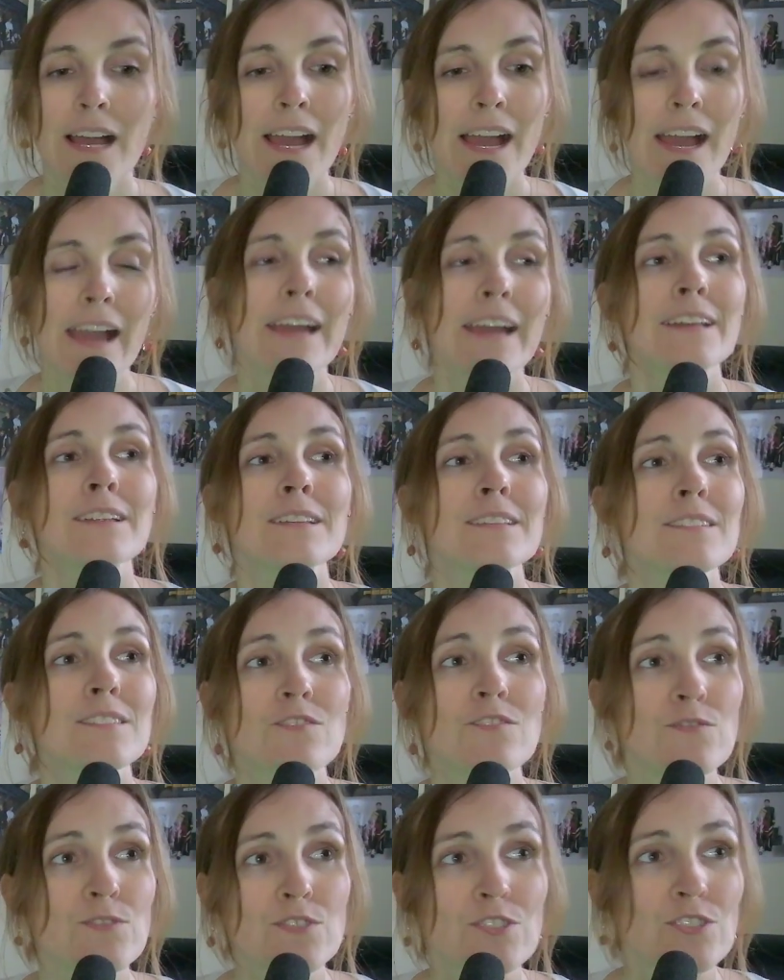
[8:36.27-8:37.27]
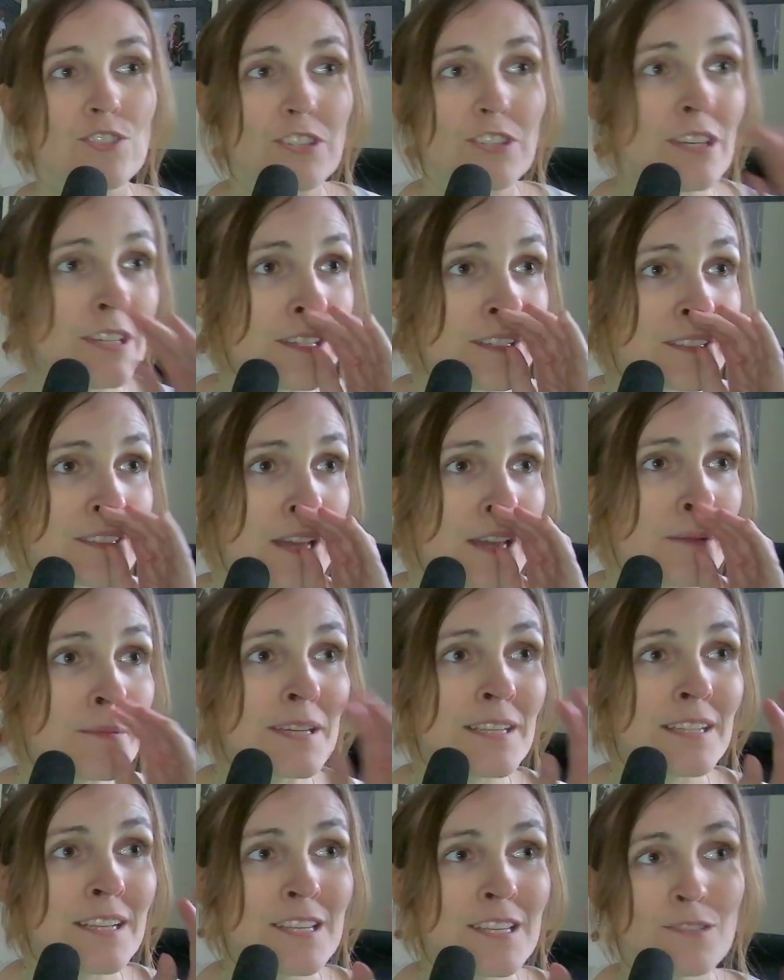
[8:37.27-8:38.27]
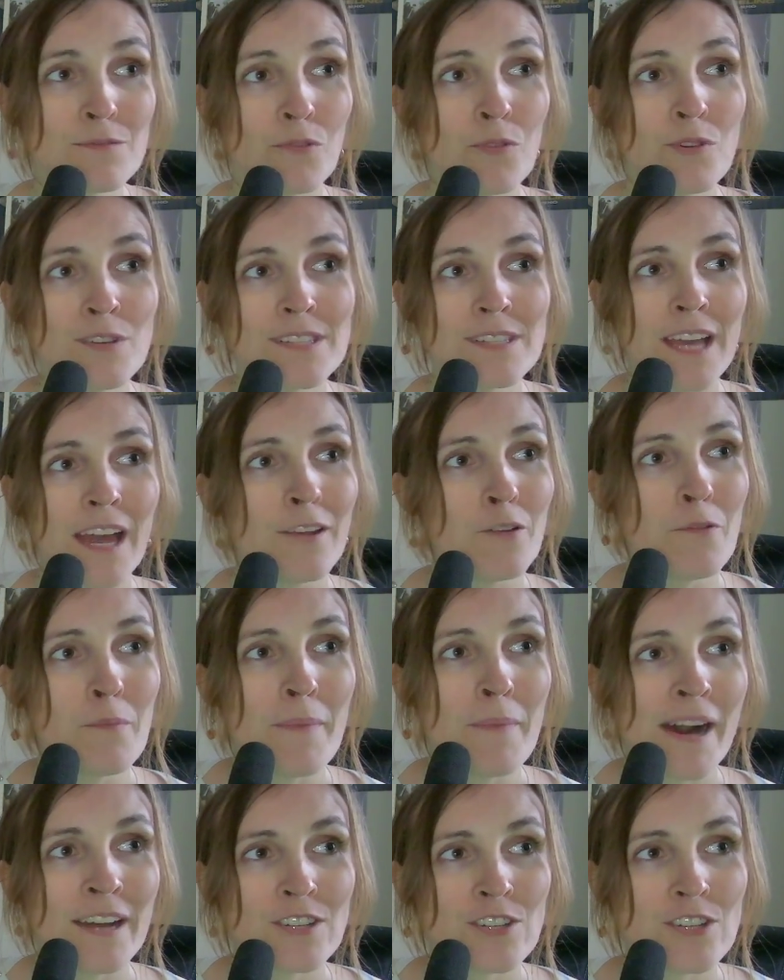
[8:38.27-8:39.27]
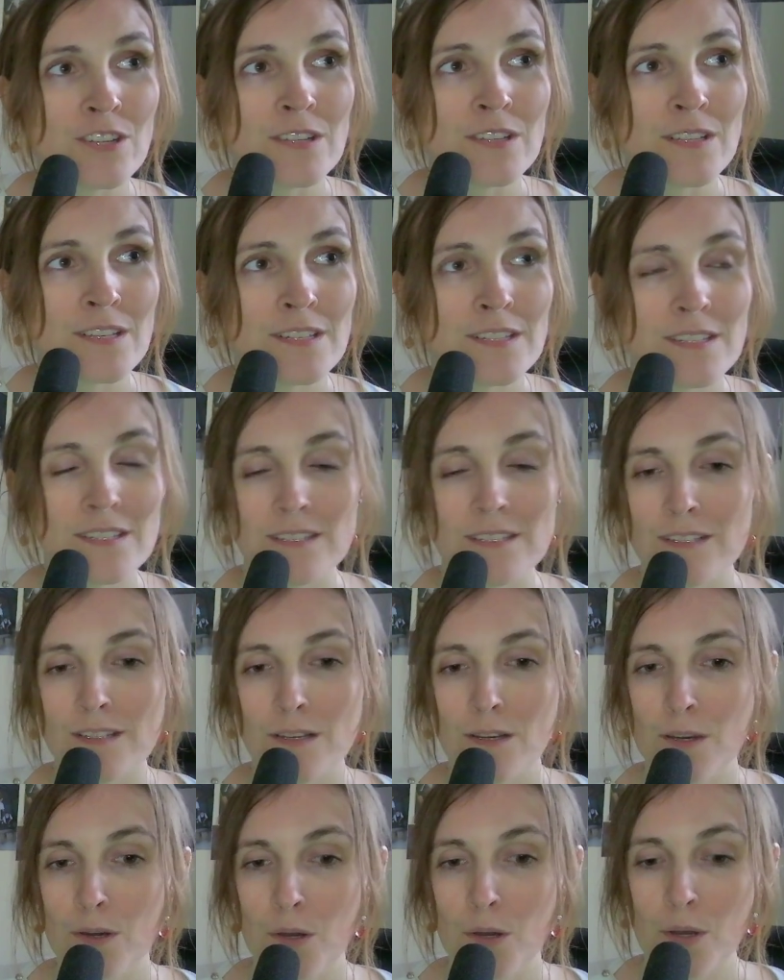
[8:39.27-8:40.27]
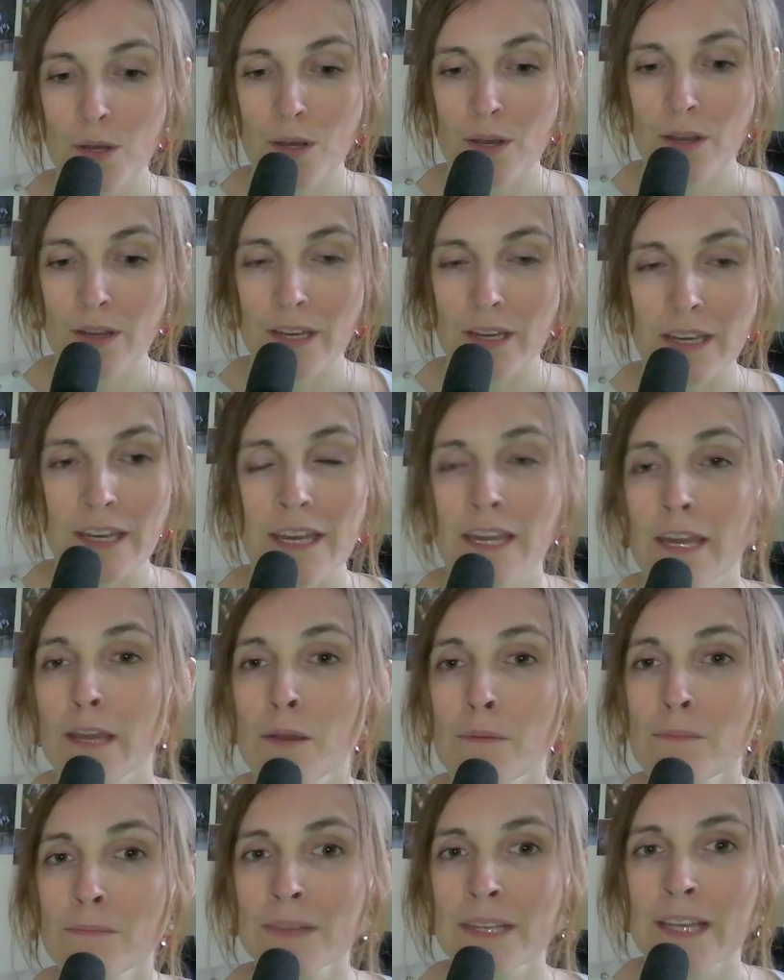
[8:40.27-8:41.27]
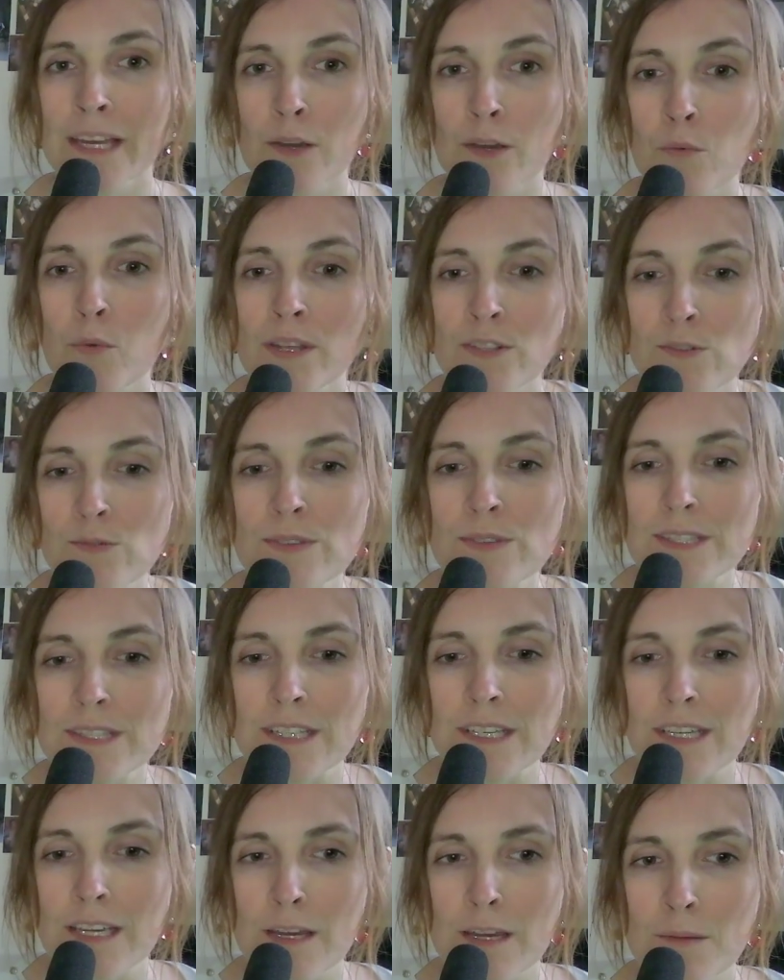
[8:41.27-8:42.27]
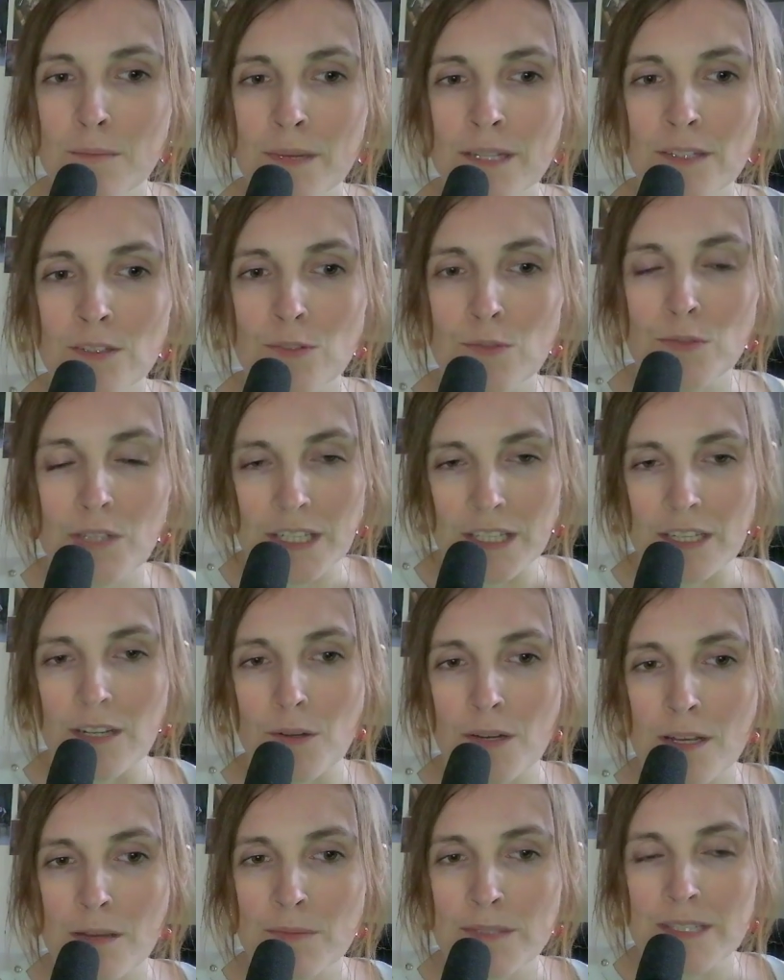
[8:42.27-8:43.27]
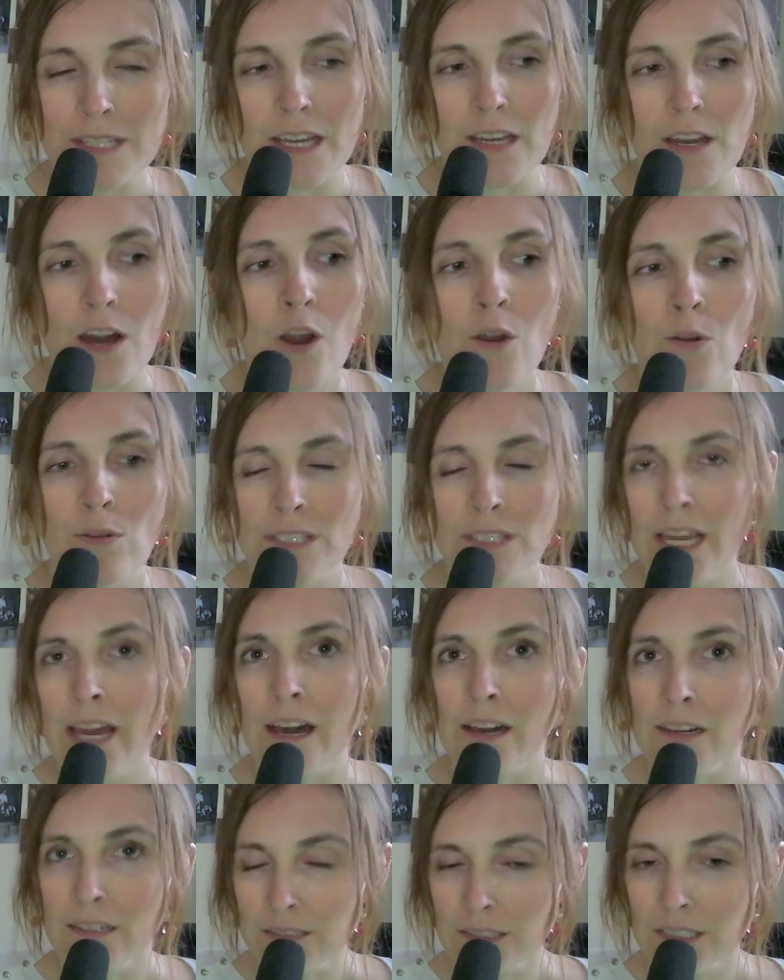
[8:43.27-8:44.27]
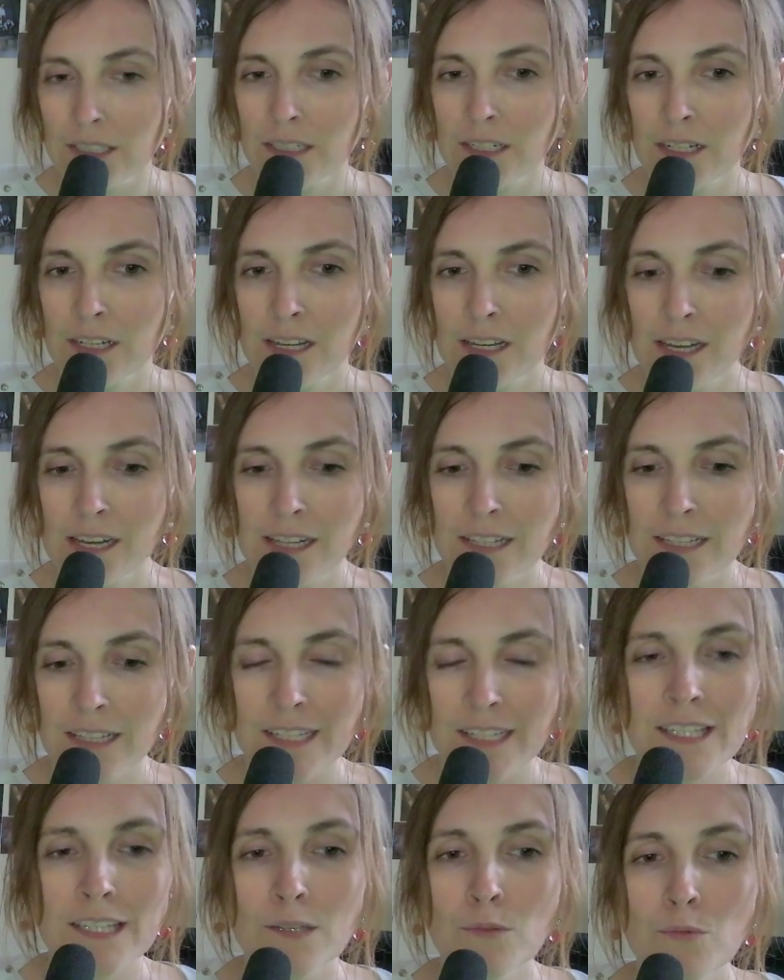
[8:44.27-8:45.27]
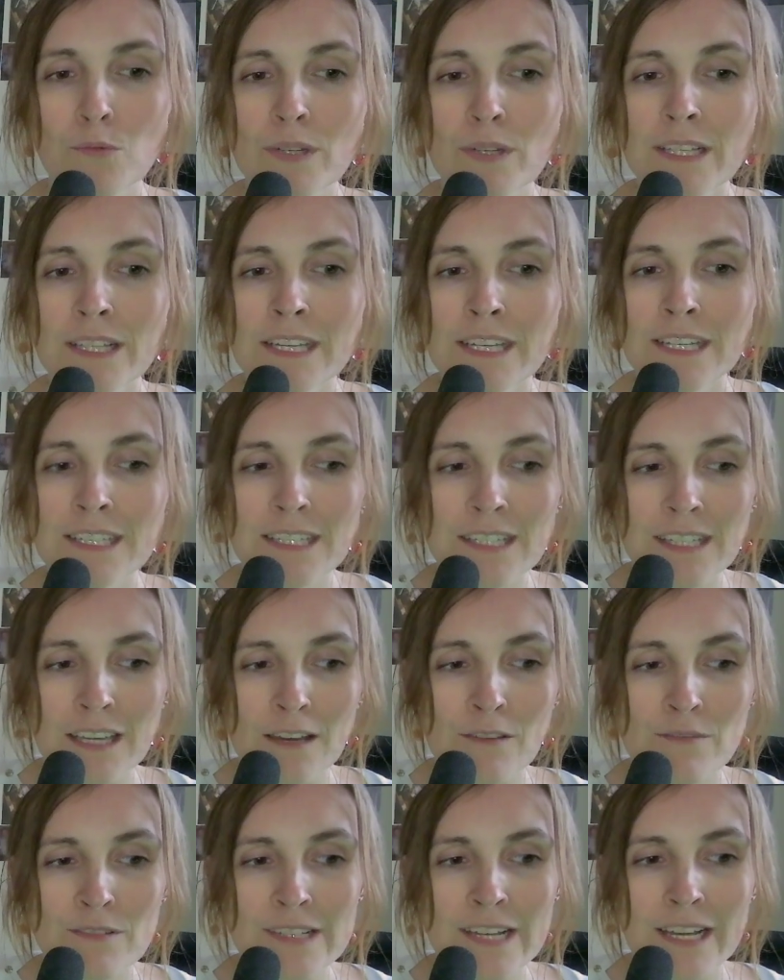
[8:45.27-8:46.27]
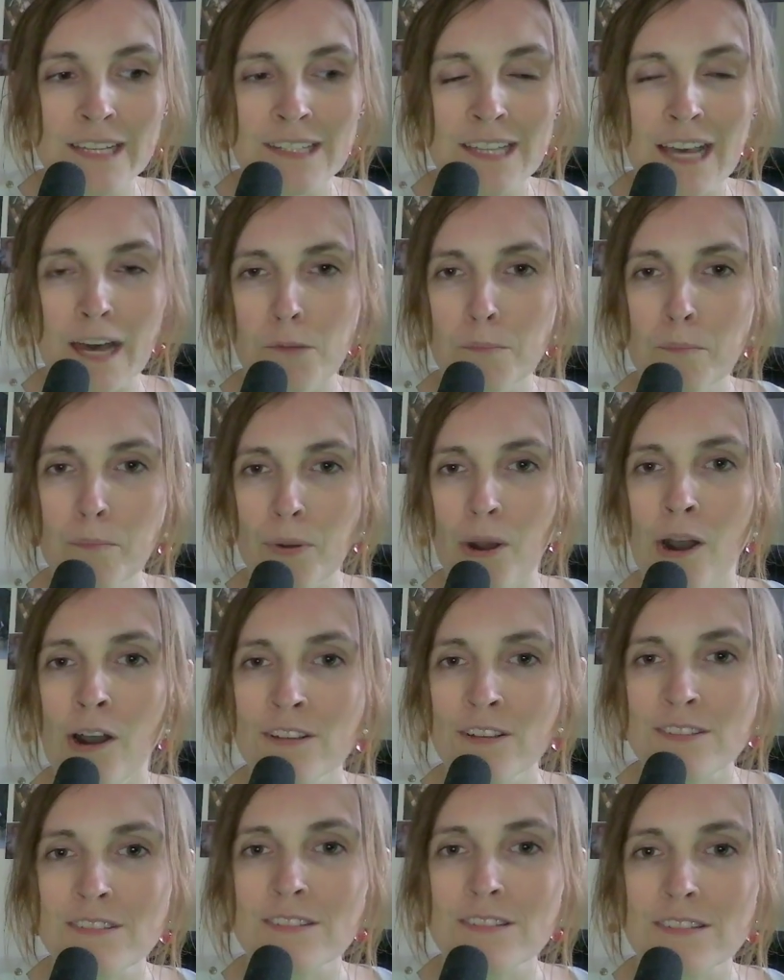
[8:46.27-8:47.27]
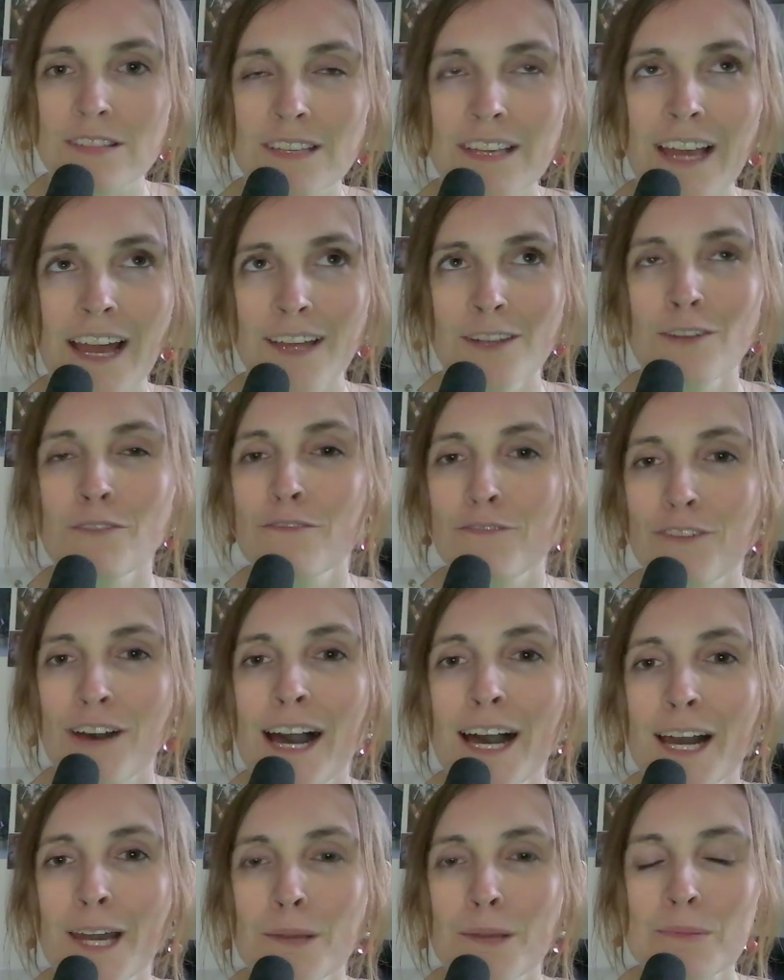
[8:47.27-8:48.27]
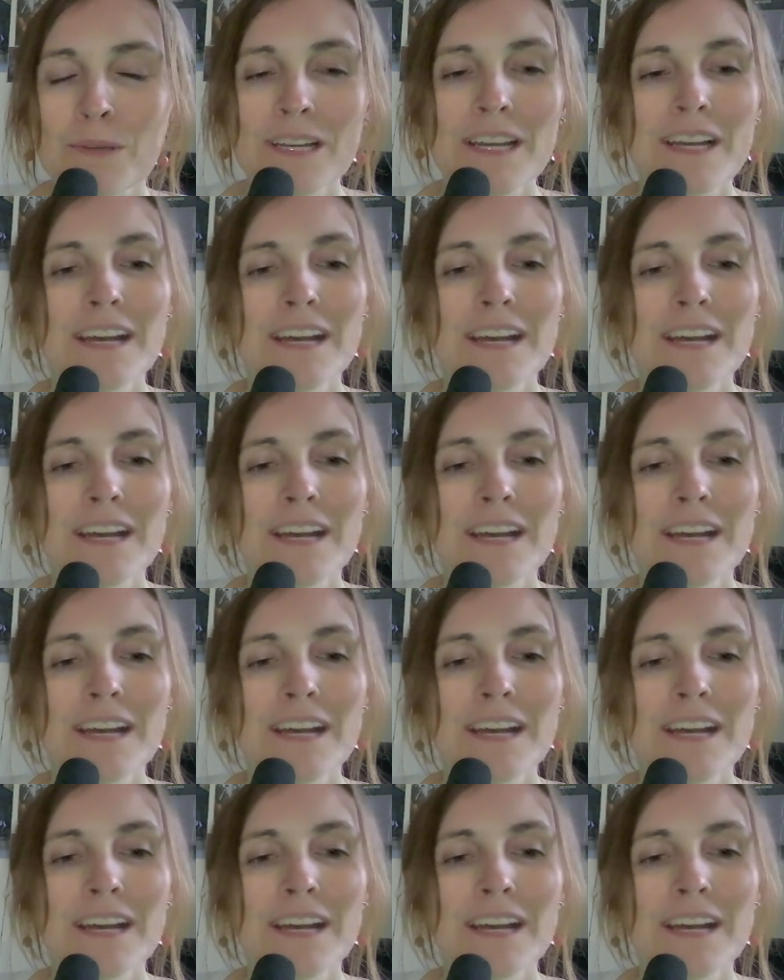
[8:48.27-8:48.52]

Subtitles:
And, geez, I mean, his voice kind of matches him. Like, when you see him and you hear him, it's like, oh, yeah. Like, he really gives, like, that boss kind of vibe.